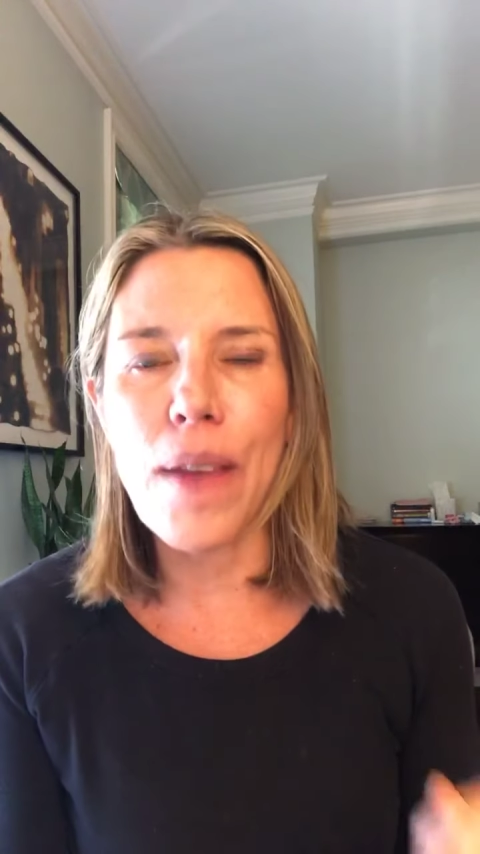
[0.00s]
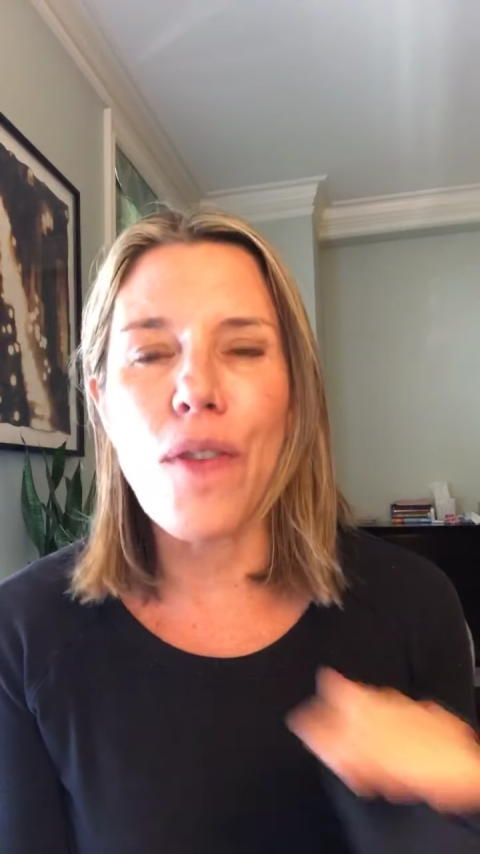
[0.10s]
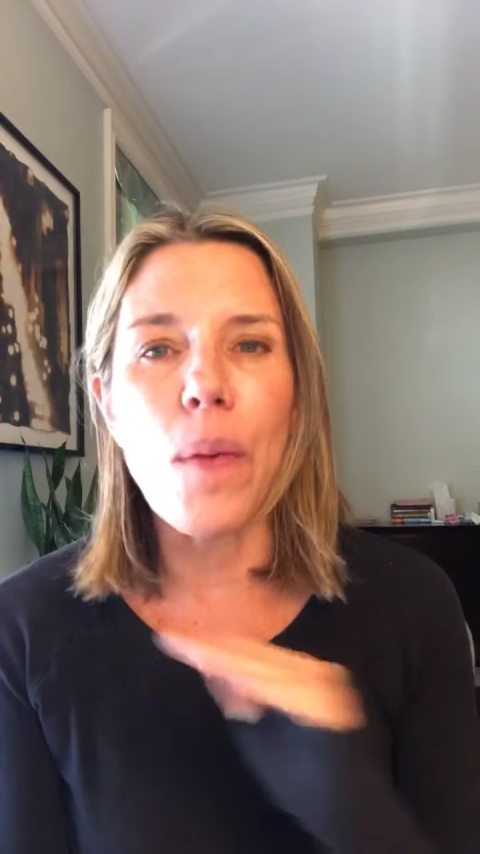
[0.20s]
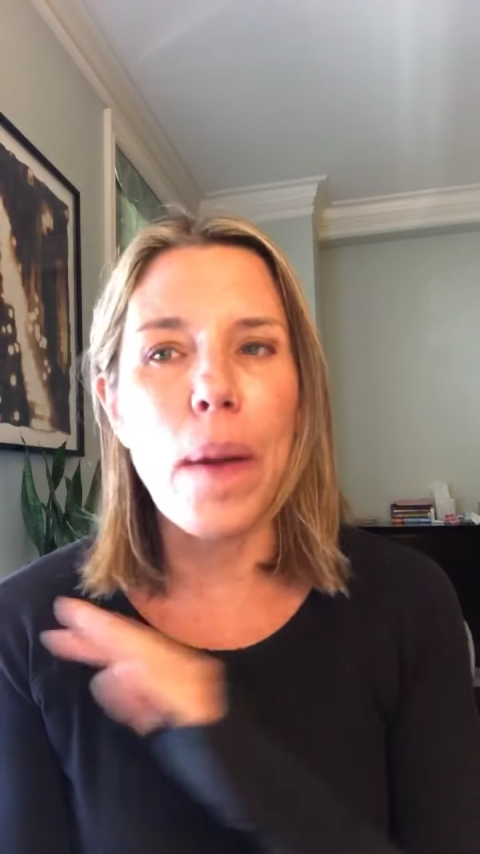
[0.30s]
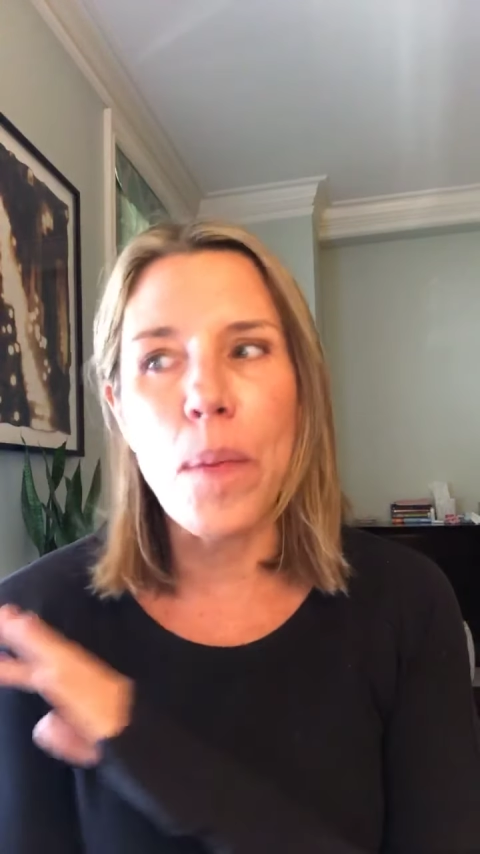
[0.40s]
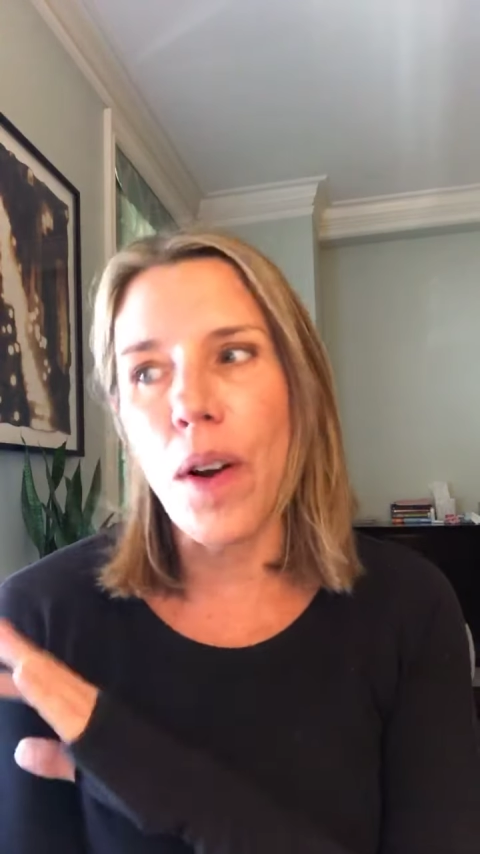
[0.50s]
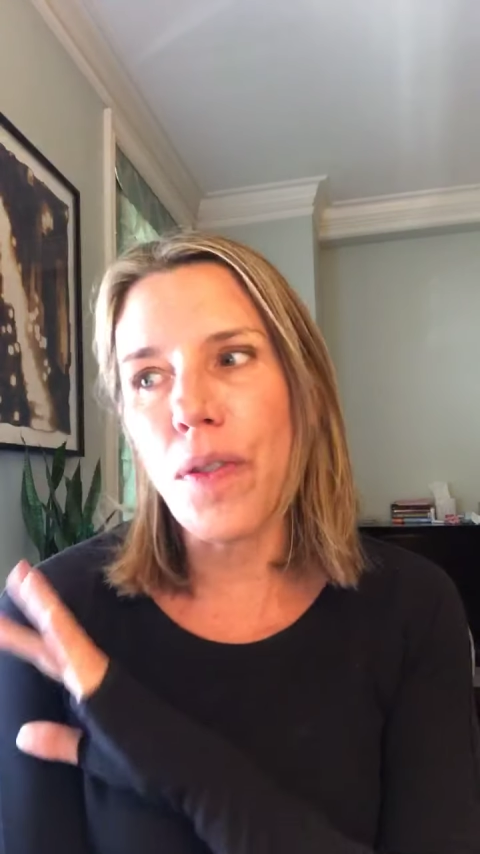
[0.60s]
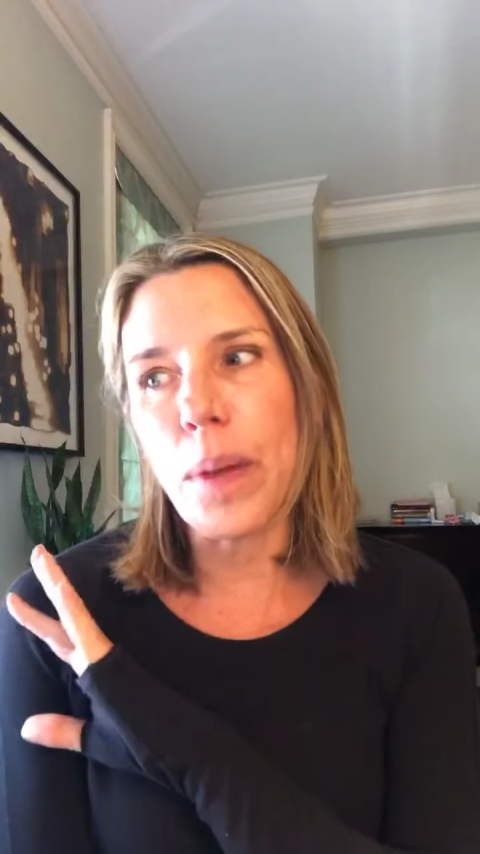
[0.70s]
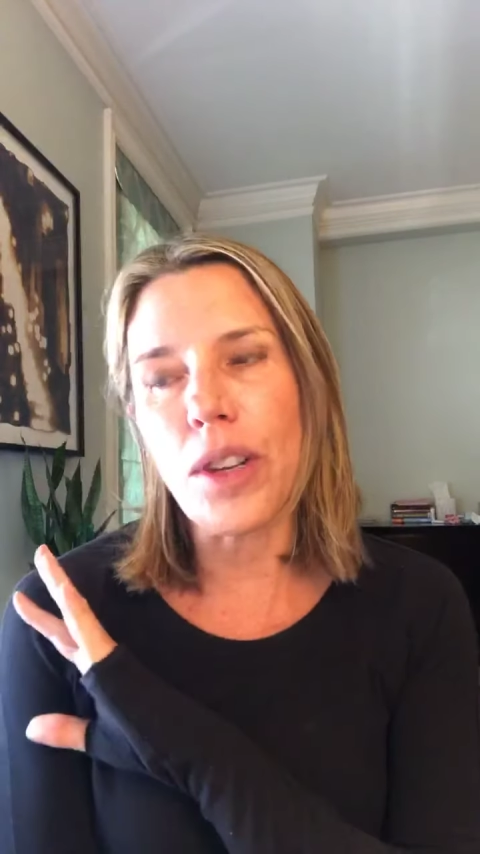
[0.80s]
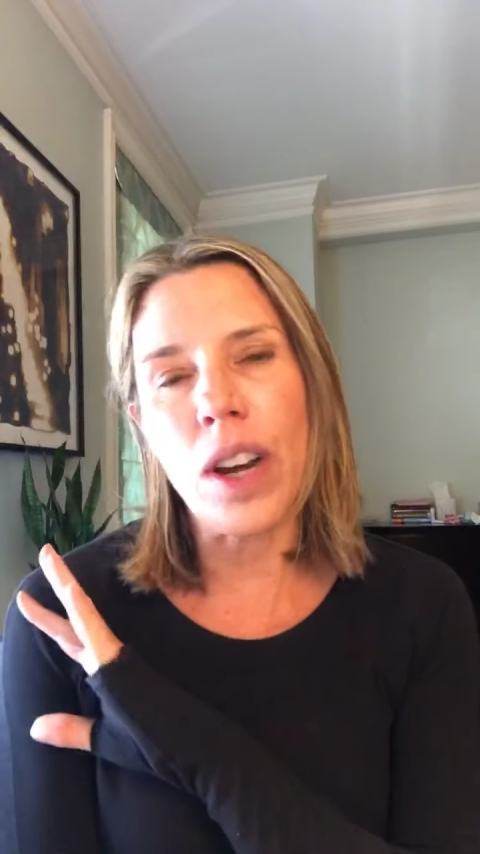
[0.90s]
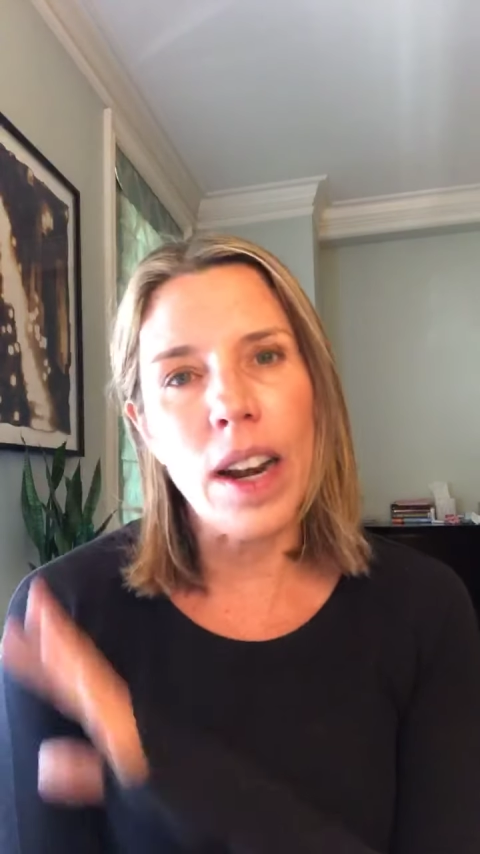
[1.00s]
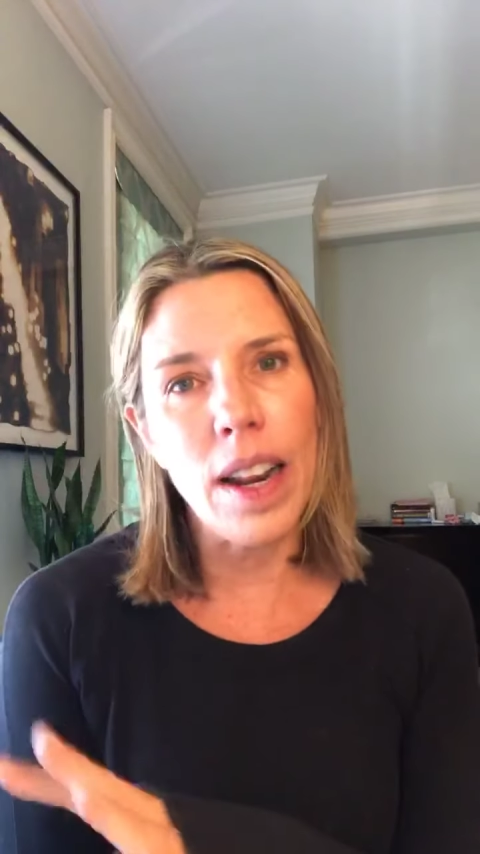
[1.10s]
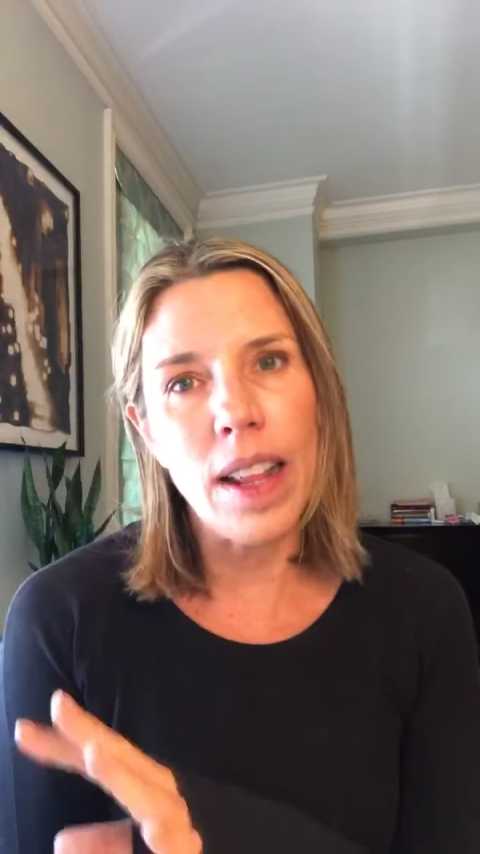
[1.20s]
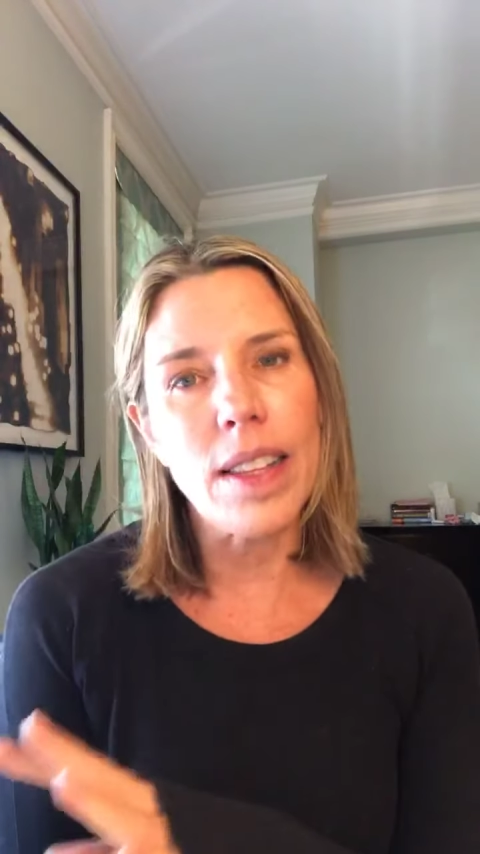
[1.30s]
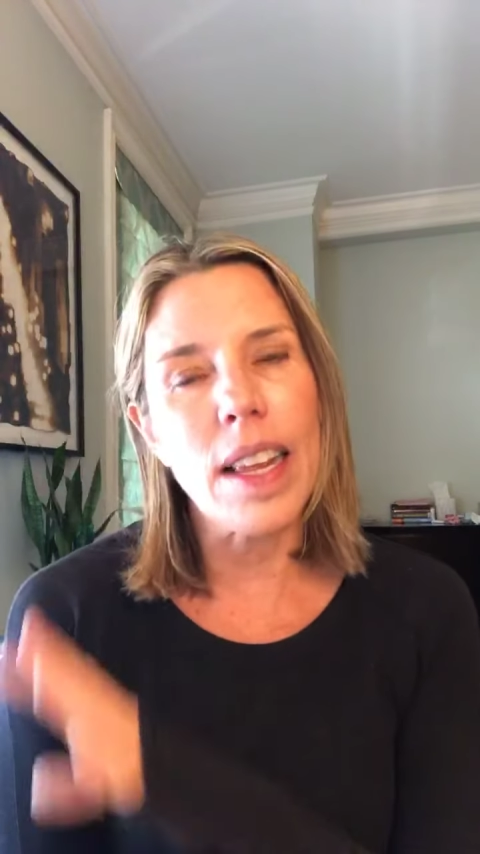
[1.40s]
if you want more information on
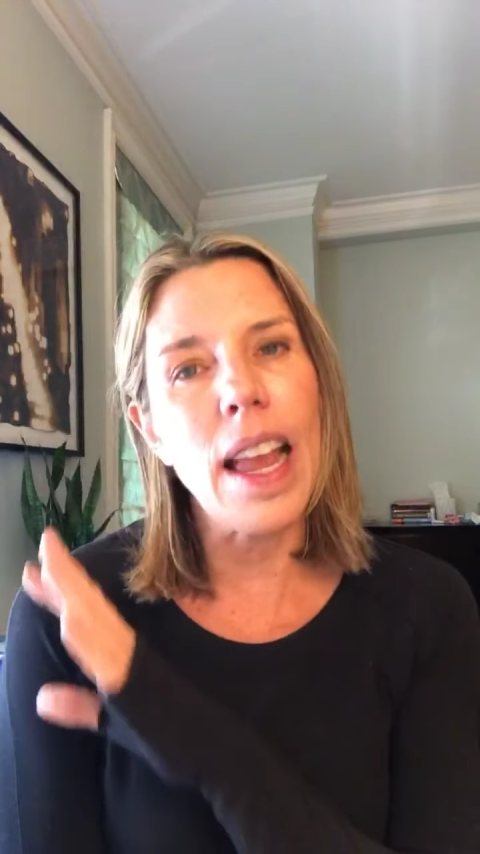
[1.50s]
any of this.